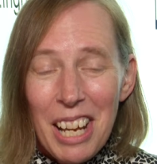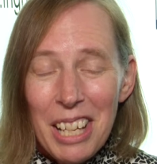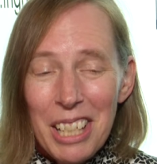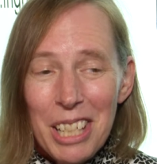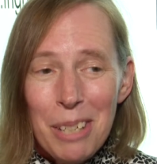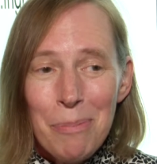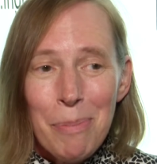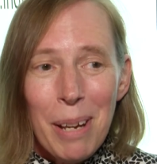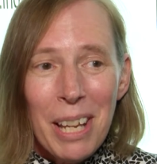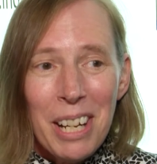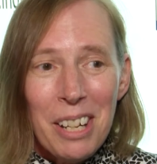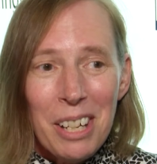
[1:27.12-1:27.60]

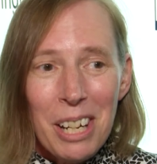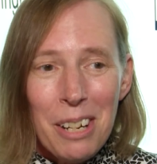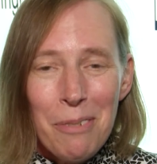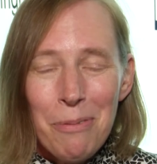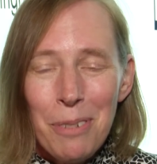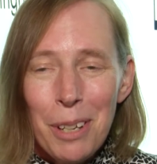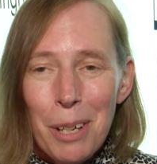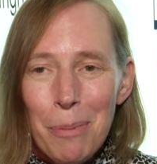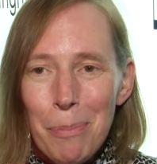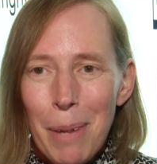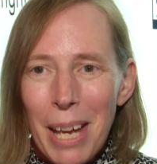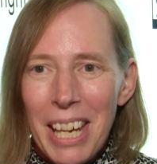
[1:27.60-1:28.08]
documentary
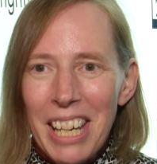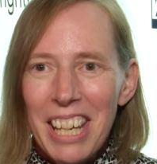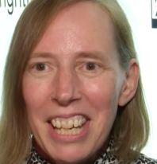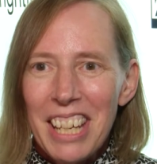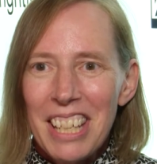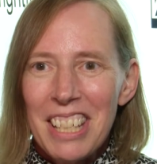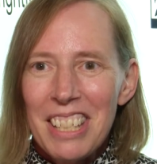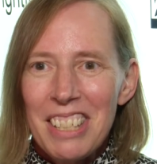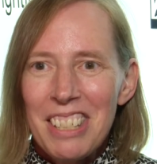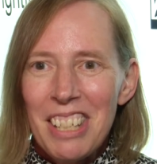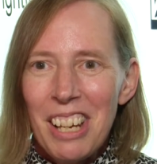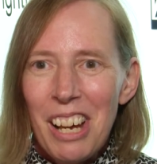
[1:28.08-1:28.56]

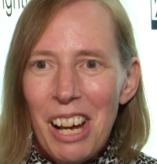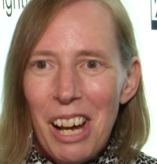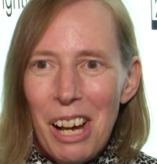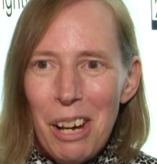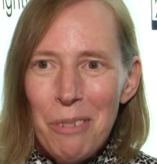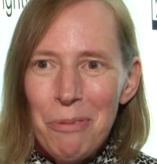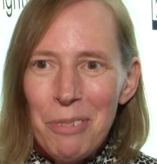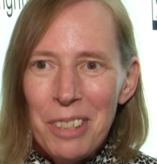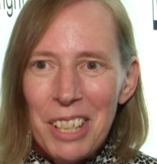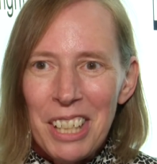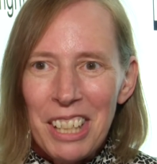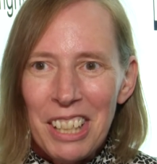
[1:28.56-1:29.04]
filmmaking is
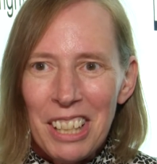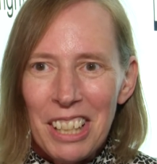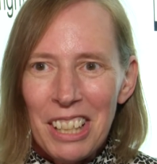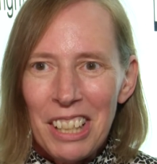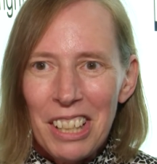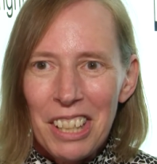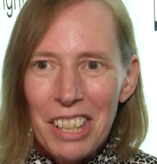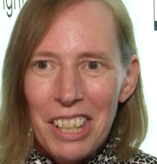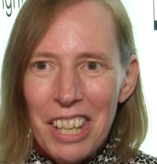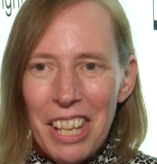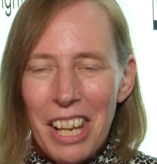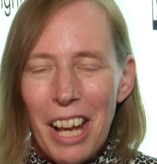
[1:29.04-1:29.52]
often
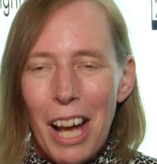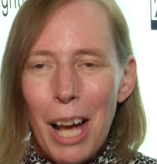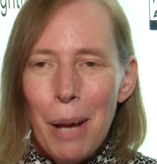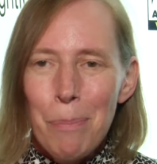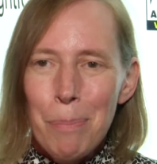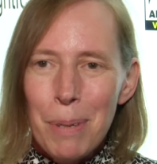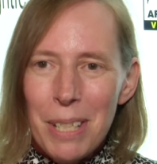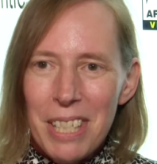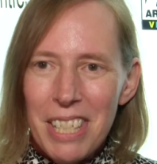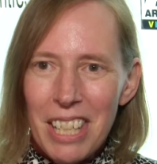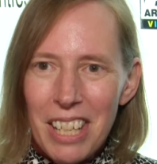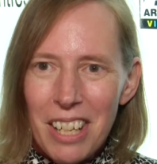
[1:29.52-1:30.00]
the
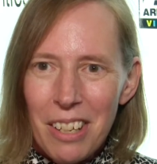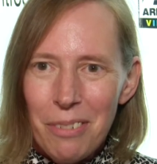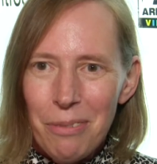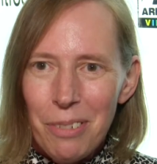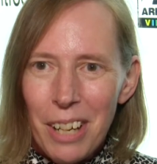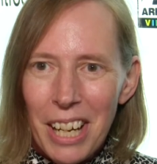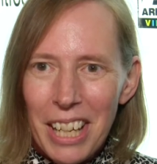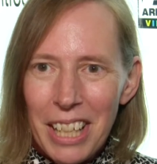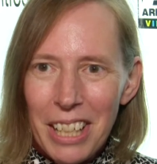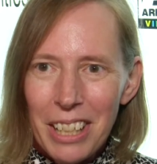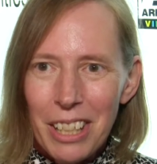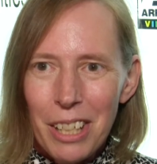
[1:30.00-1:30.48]
opposite of
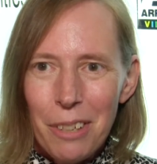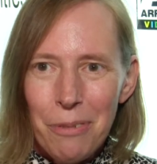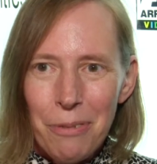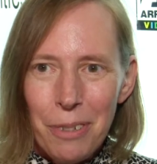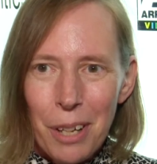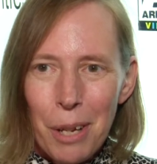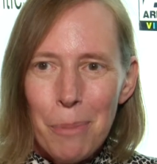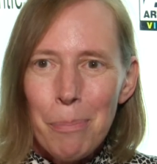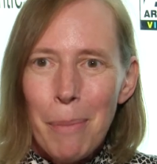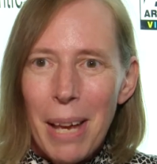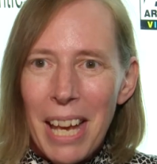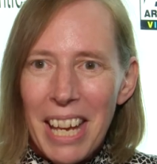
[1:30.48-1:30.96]
regular
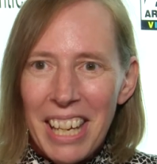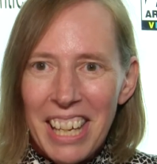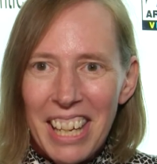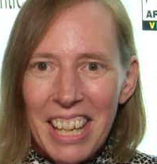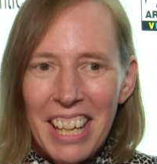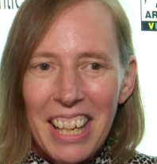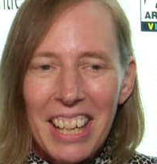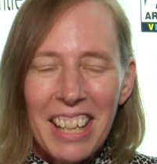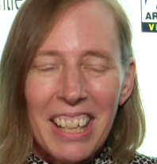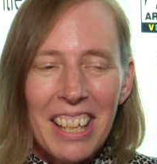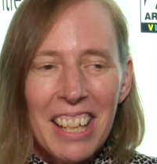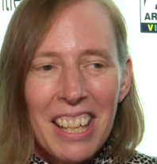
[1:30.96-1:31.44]

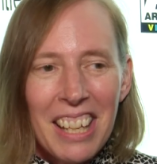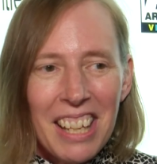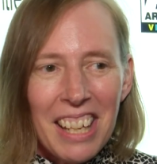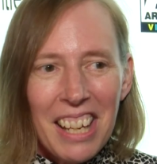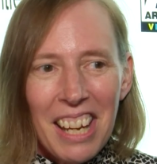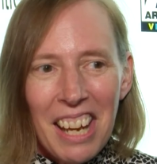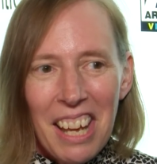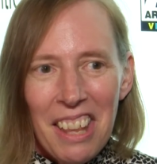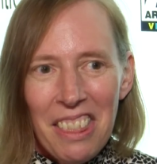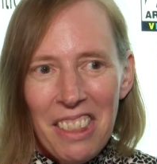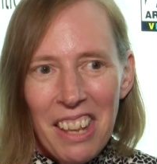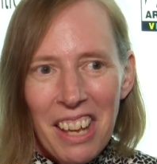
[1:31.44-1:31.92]
filmmaking
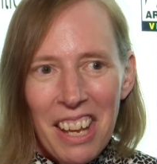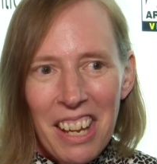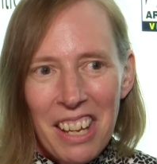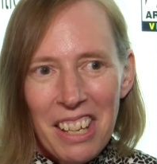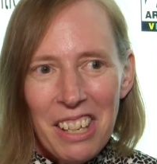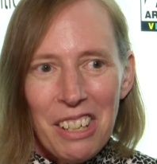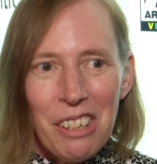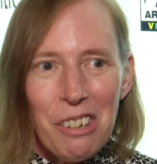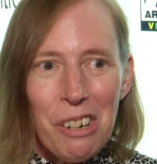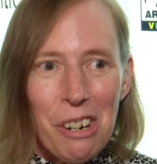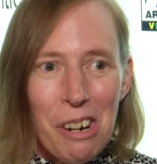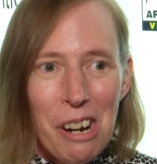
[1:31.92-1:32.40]
in
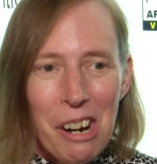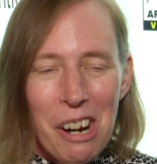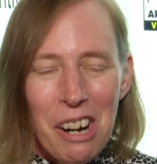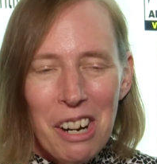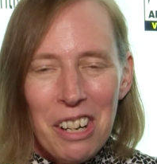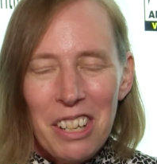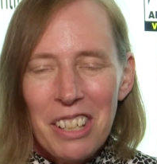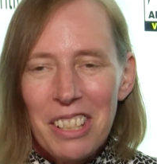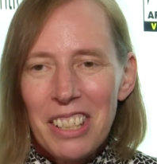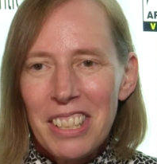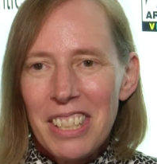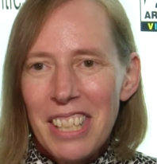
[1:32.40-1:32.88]
that
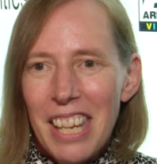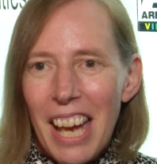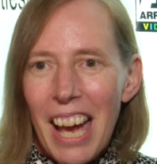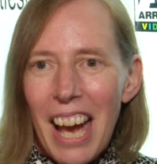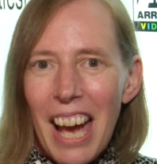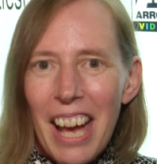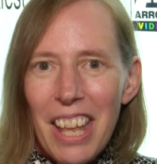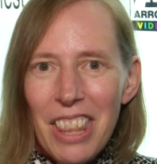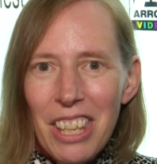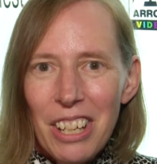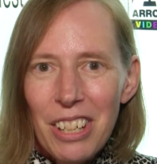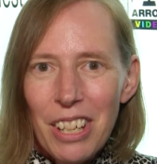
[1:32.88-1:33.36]
you're
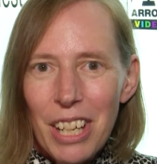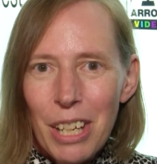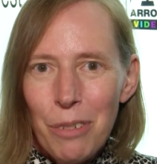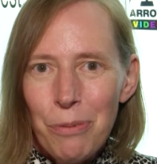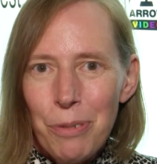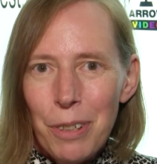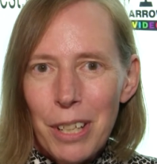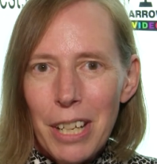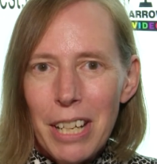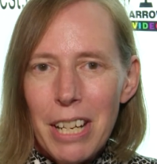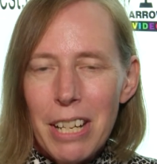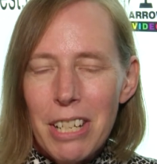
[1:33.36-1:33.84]
gathering
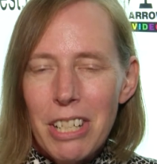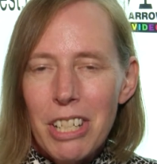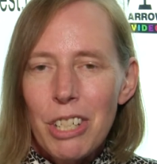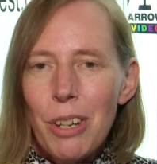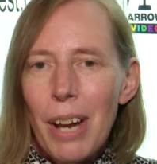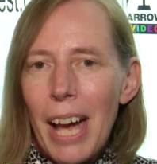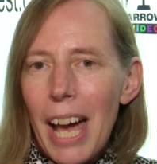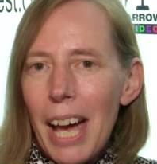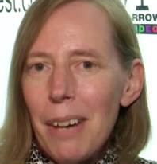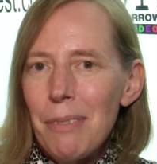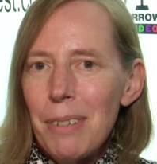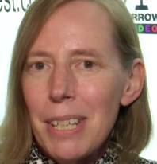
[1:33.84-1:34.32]
footage,
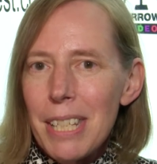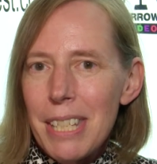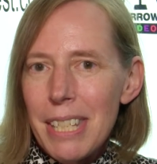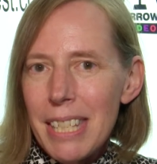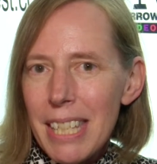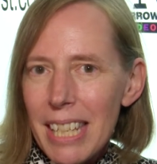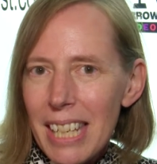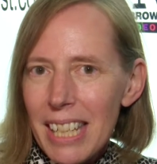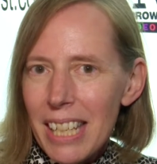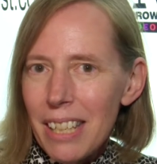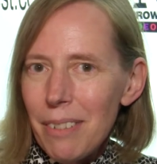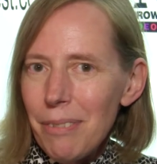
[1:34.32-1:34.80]
you have a
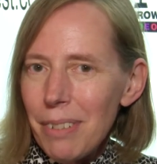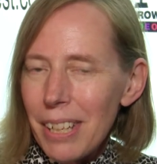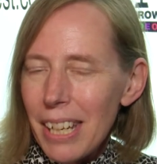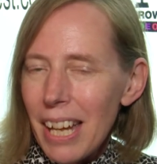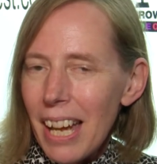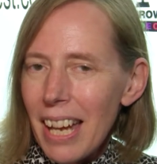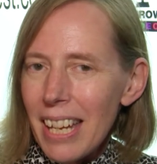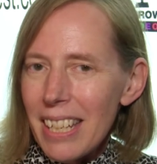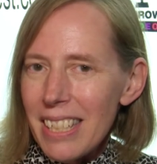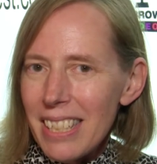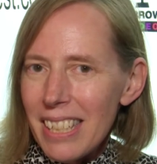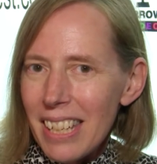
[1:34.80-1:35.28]
seed of an
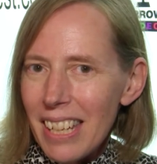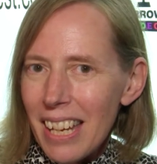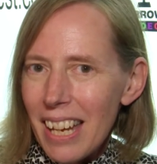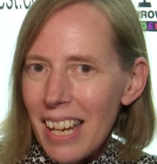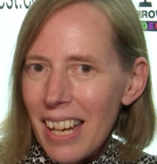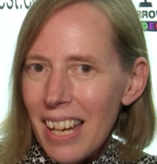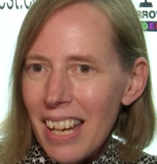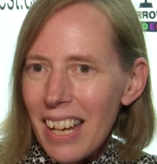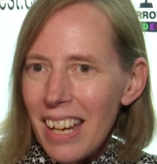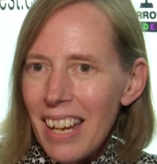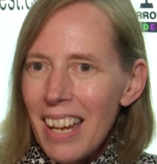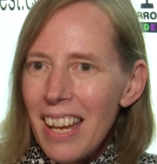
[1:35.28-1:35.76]

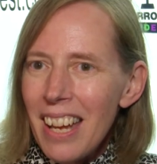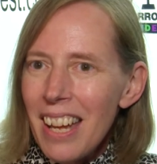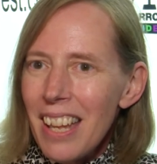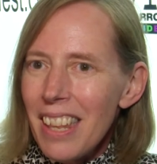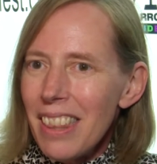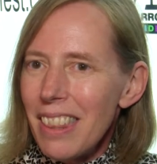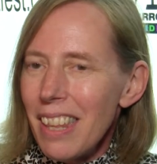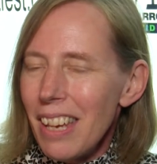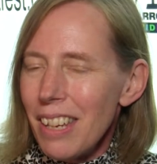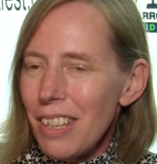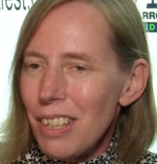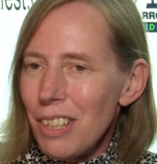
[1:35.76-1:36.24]
idea
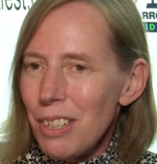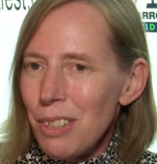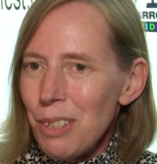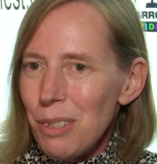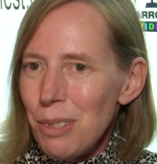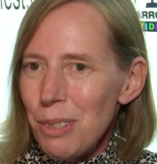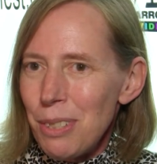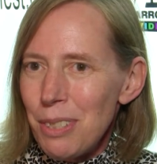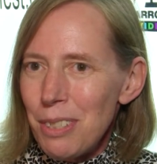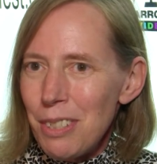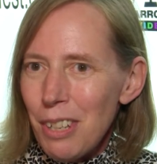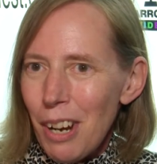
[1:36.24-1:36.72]
that
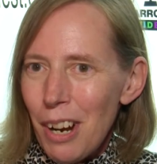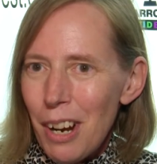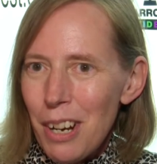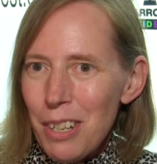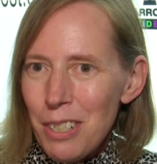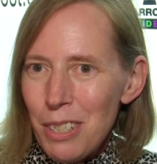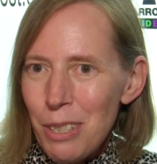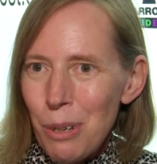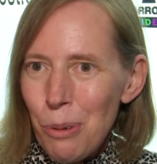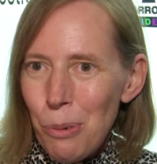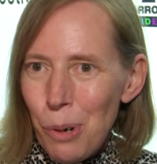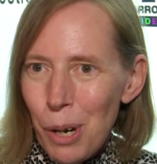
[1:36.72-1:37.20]
you
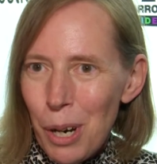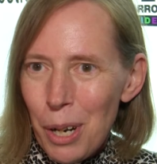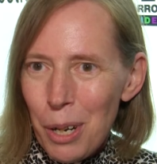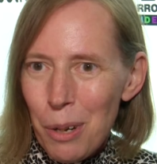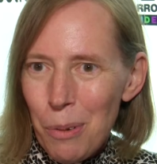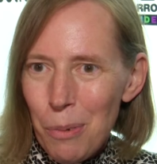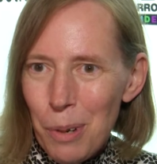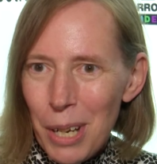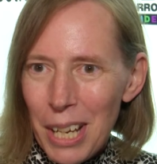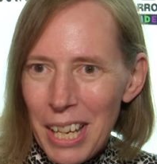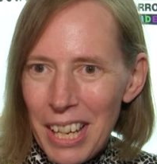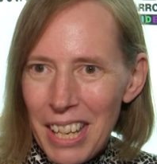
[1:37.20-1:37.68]
start to work
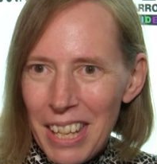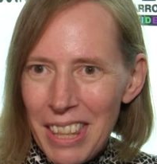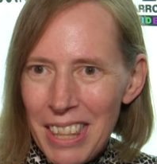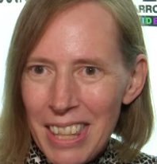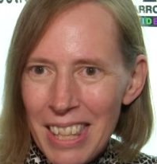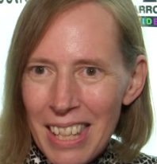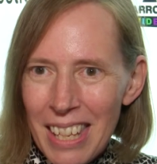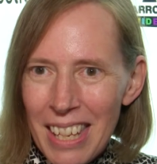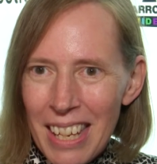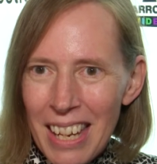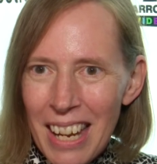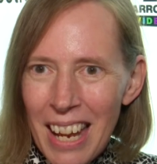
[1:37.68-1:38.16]
with,
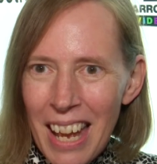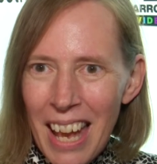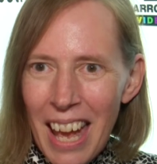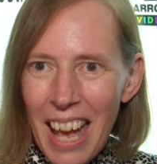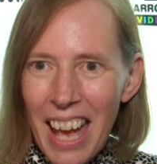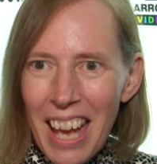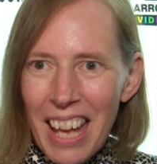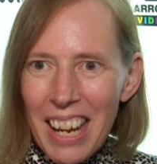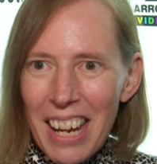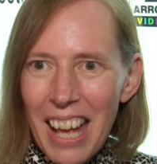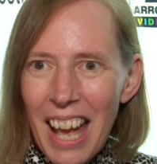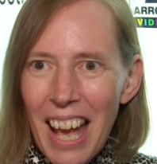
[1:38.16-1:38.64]

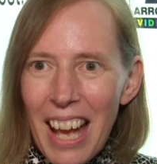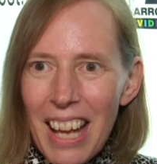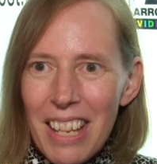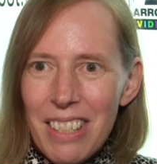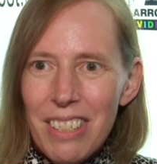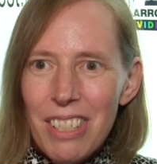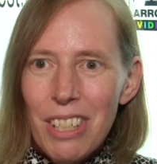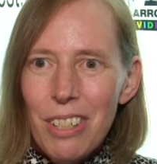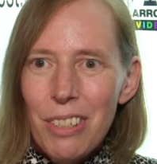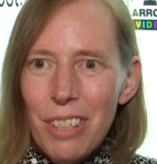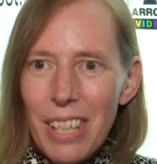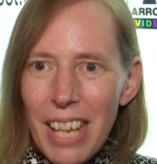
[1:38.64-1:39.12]
and
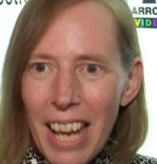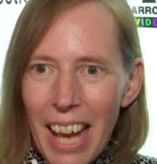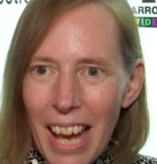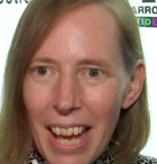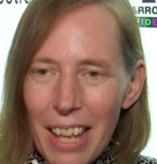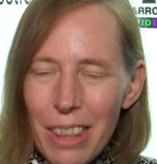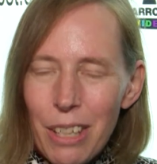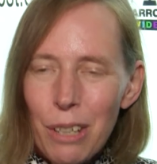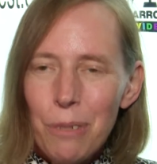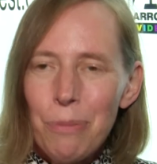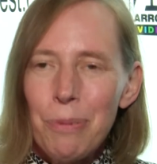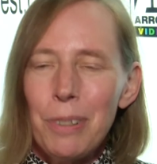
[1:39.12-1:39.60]
as you
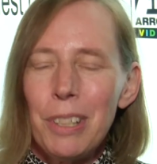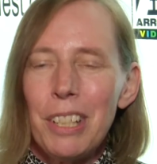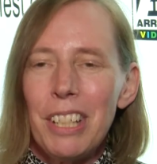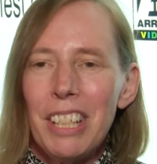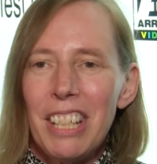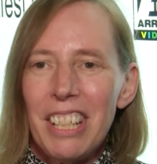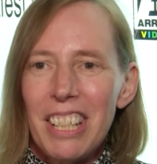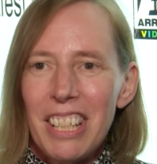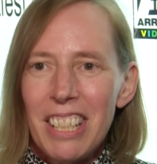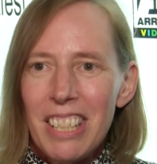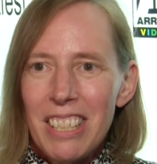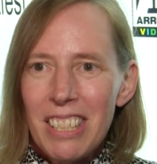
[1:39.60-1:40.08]
gather
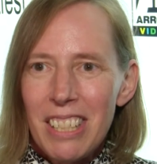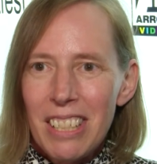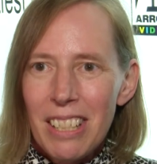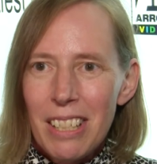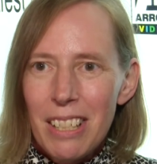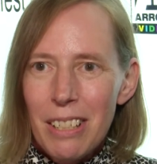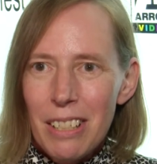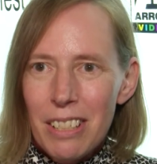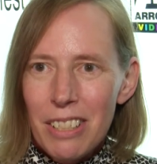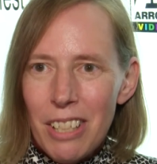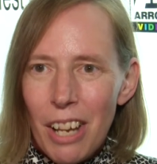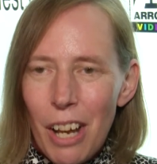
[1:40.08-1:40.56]
footage,
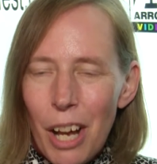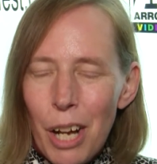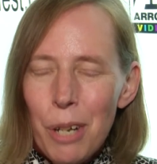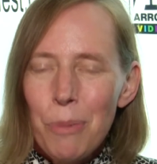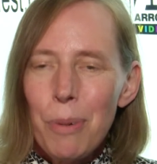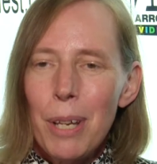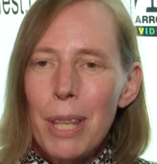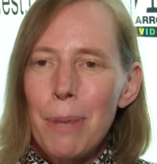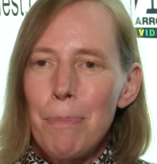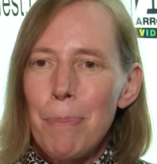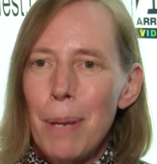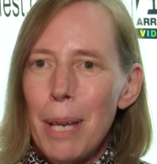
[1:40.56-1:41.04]
talk
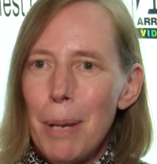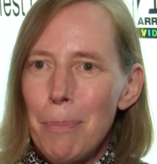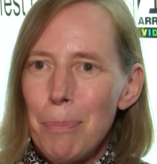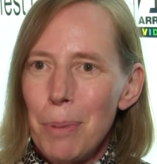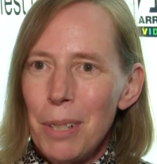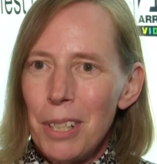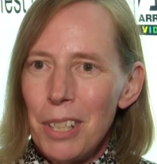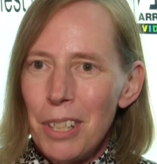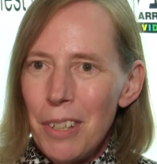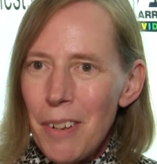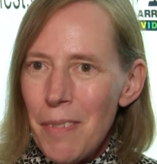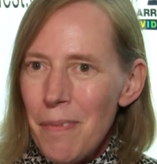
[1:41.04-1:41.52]
with
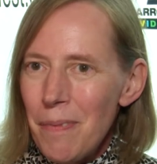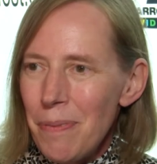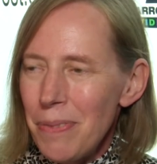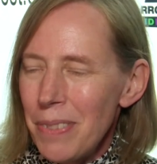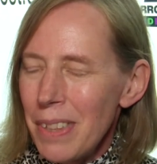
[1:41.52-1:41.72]
people,